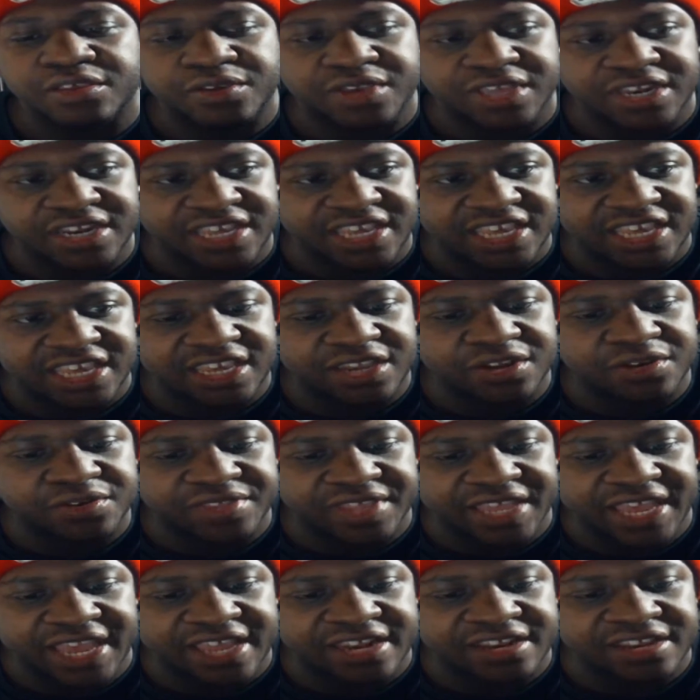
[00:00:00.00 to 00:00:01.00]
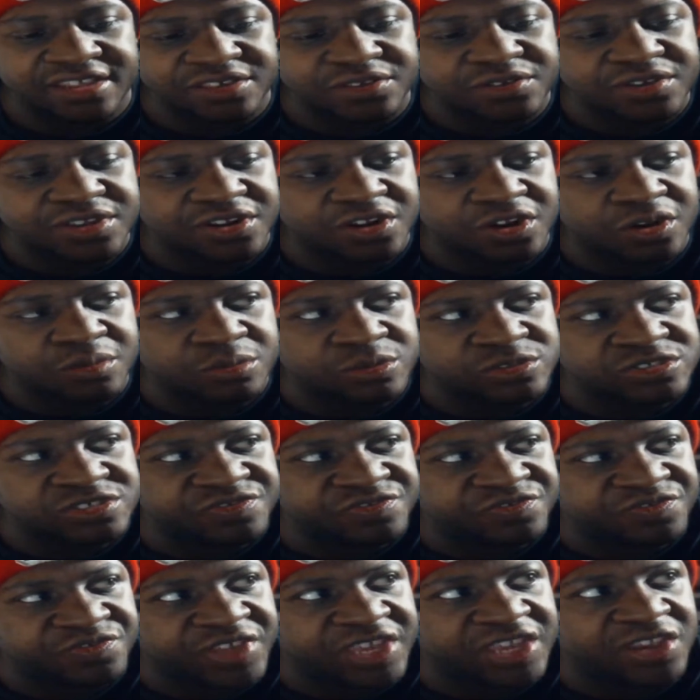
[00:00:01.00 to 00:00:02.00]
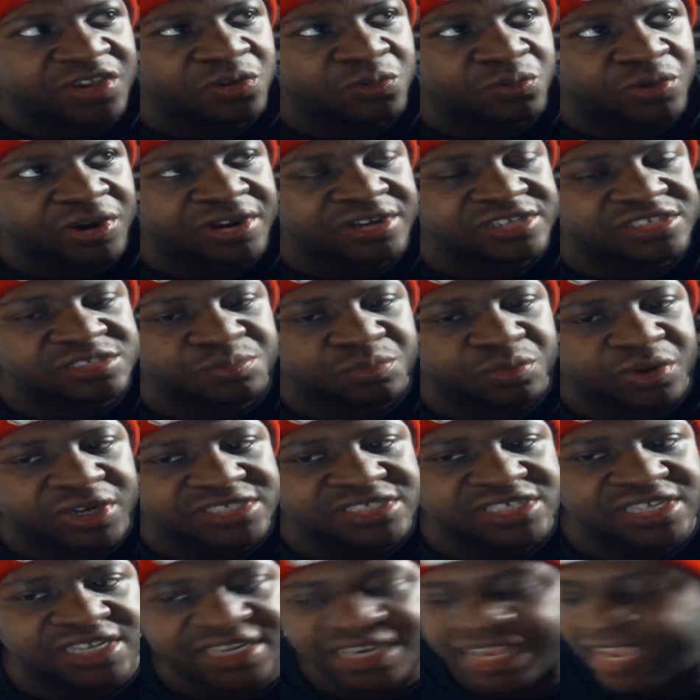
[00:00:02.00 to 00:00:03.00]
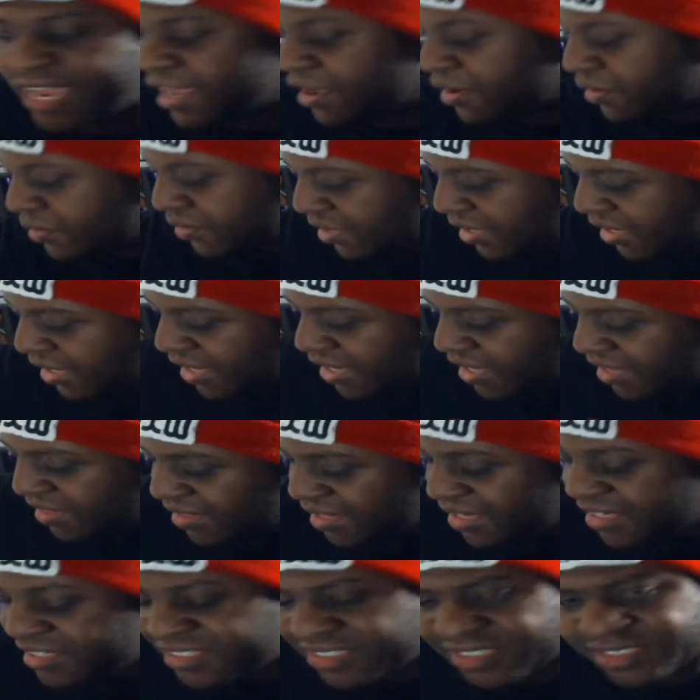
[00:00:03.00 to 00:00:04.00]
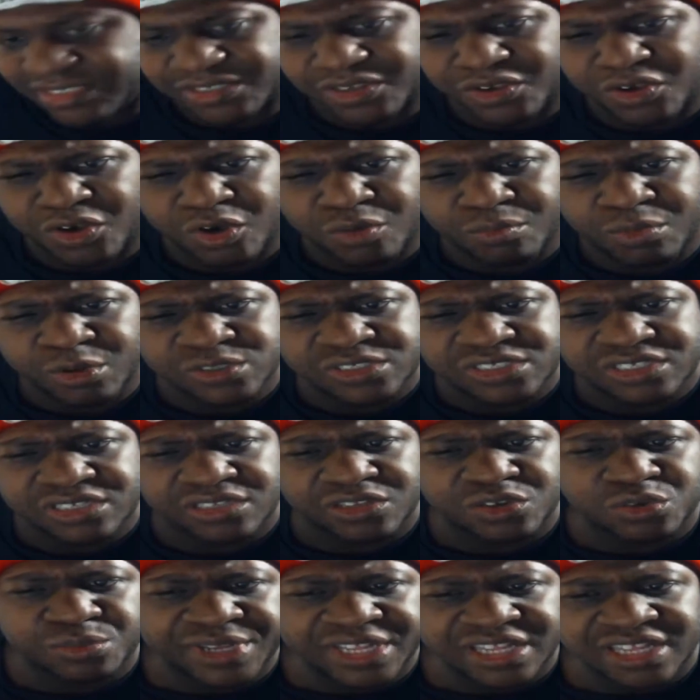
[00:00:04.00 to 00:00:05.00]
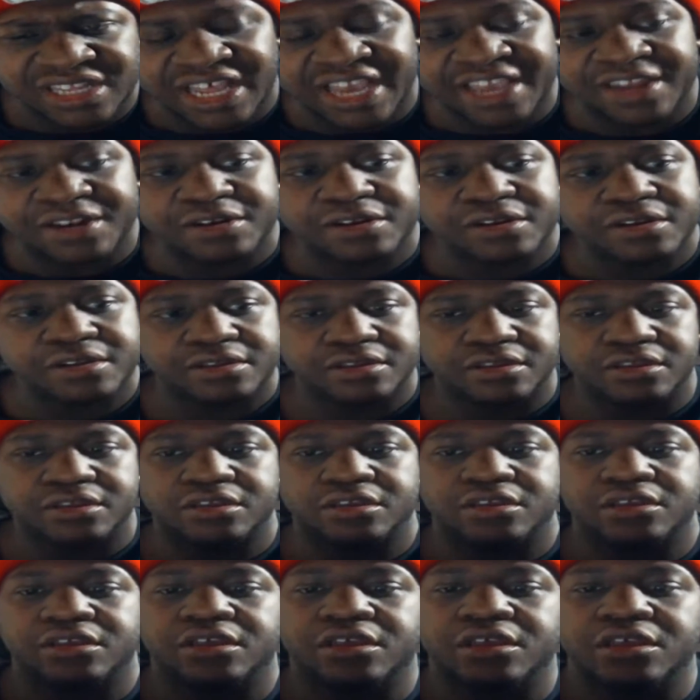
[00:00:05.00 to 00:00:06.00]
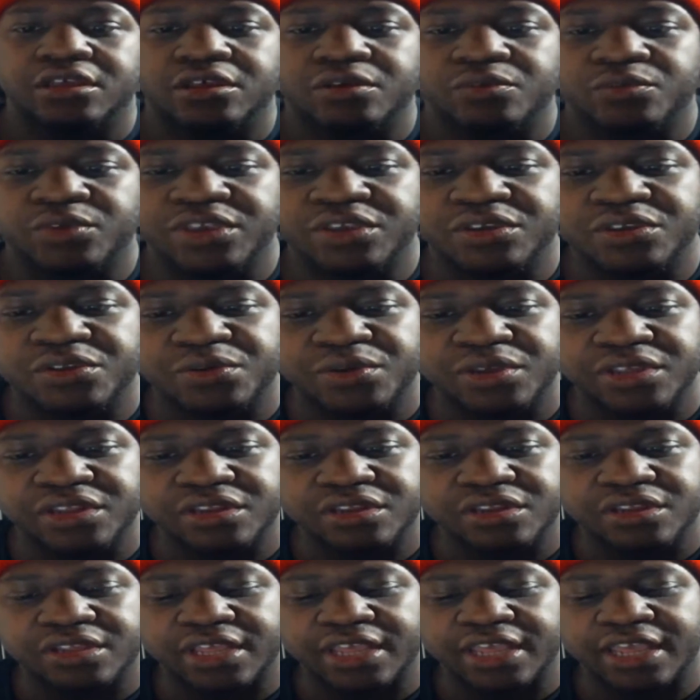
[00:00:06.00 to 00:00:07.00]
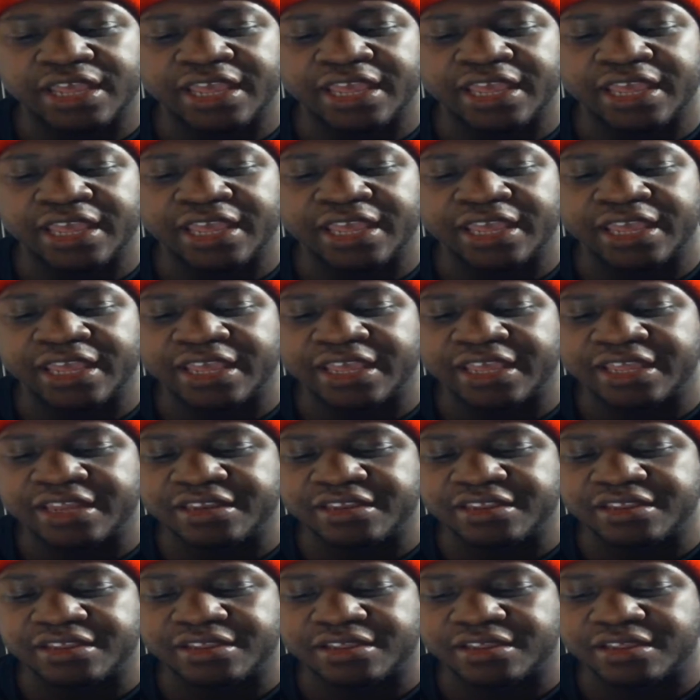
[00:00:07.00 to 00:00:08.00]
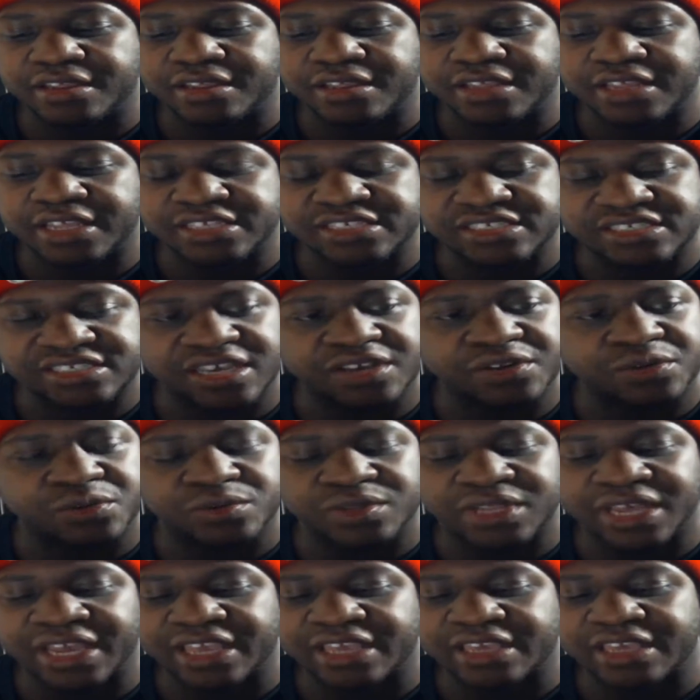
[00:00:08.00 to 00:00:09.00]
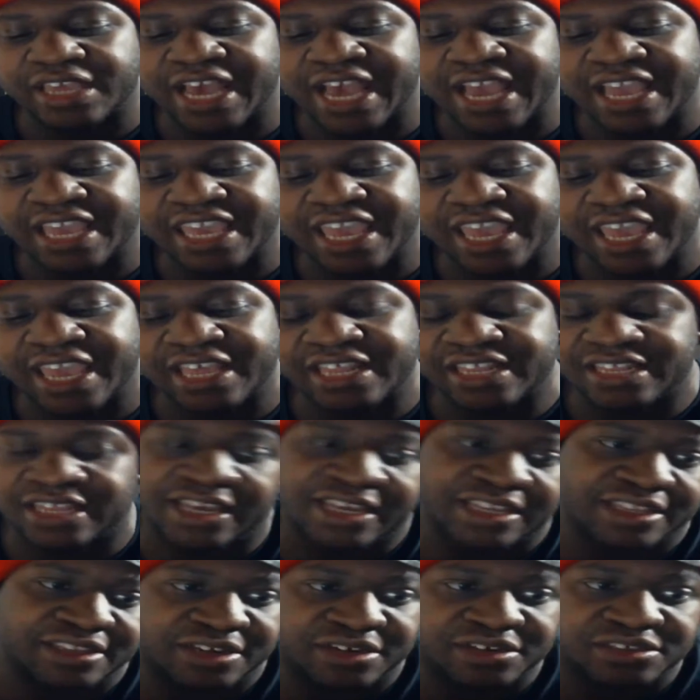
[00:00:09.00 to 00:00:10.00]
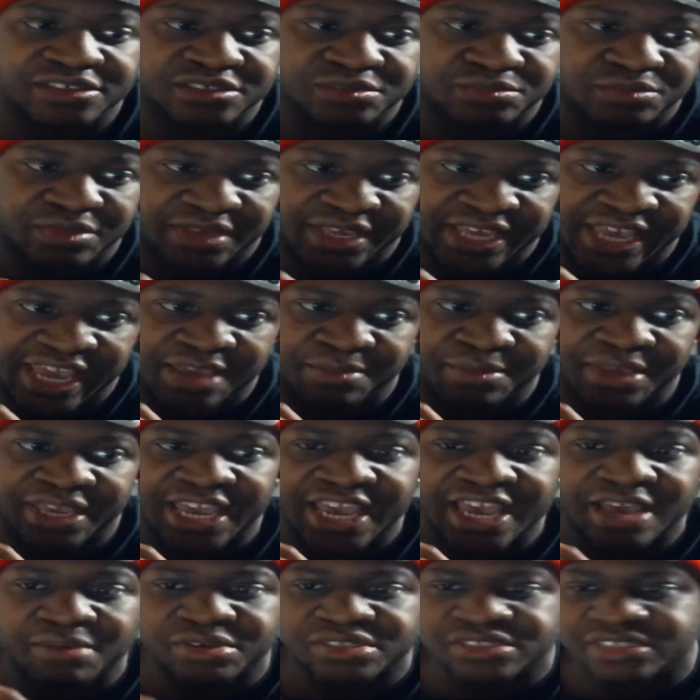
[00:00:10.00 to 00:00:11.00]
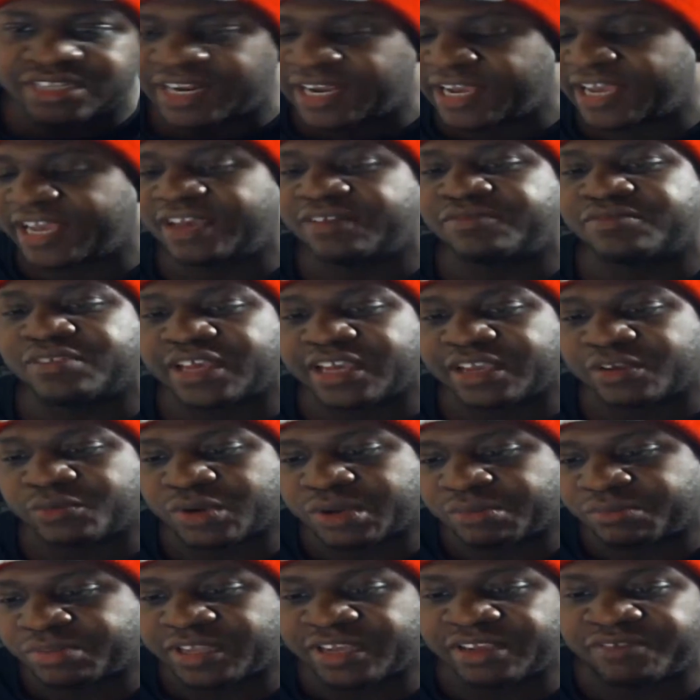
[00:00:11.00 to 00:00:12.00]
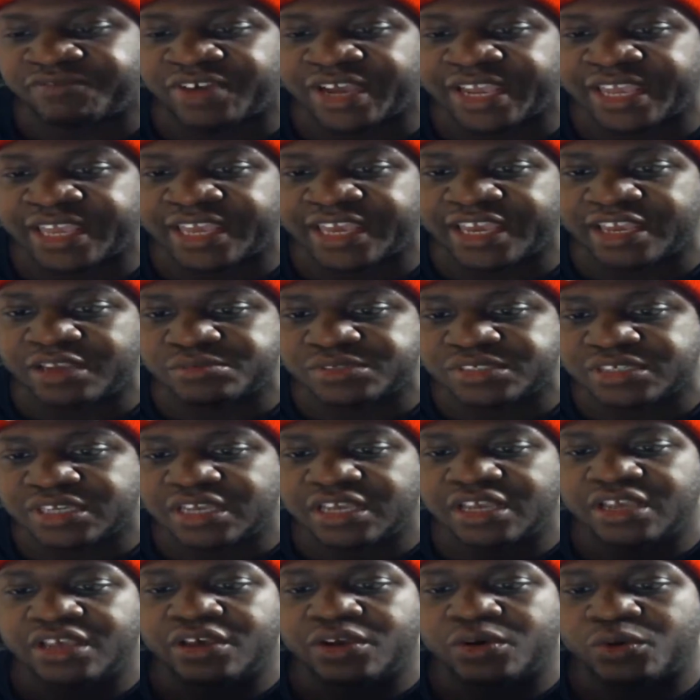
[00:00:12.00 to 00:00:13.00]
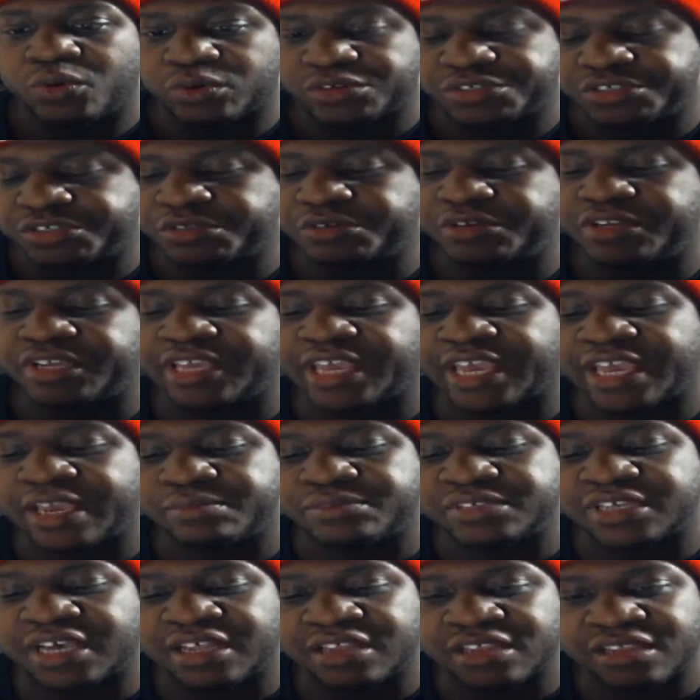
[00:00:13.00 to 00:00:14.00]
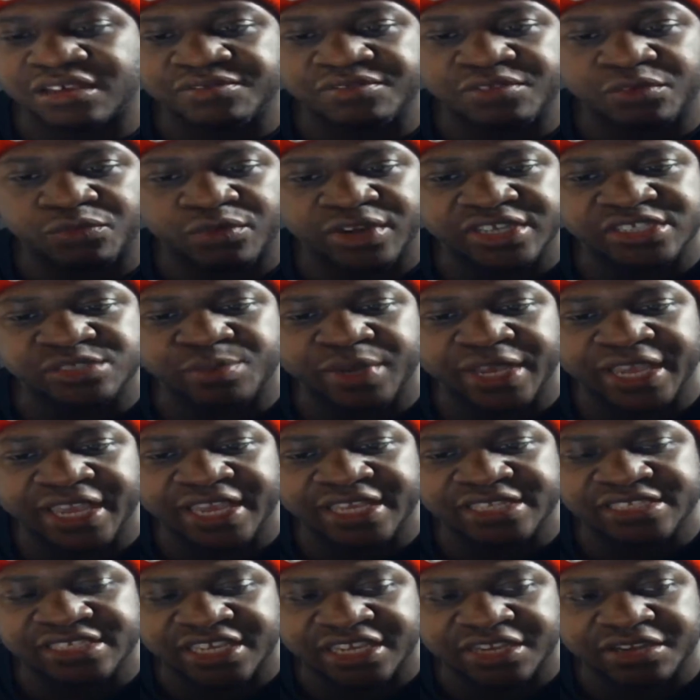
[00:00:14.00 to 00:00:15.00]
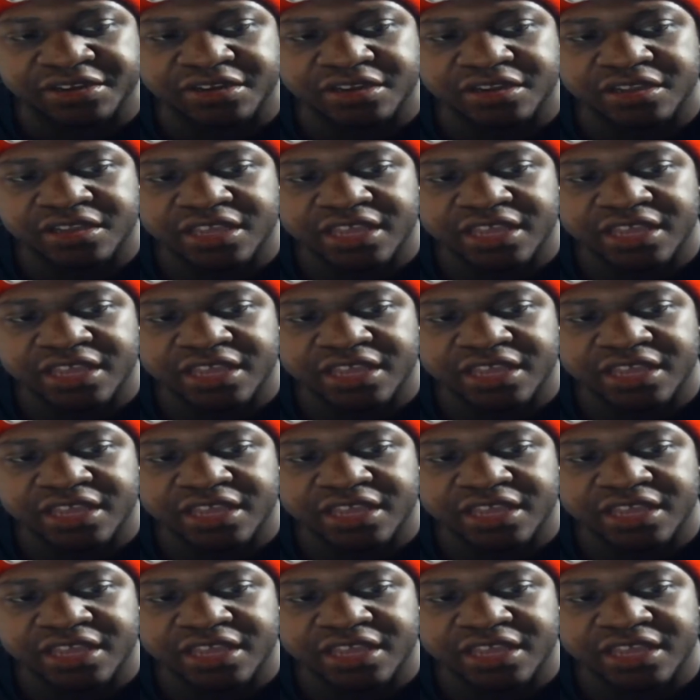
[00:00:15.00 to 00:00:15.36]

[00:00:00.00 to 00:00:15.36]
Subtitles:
hear that, and you can almost feel where it's pressing down. This, it's almost a little bit lighter when you do it, and subtle. Like, I can't, like, there are some gaming habits that I have, like when I'm playing fighting games or shooting games, I love to rest my hands here,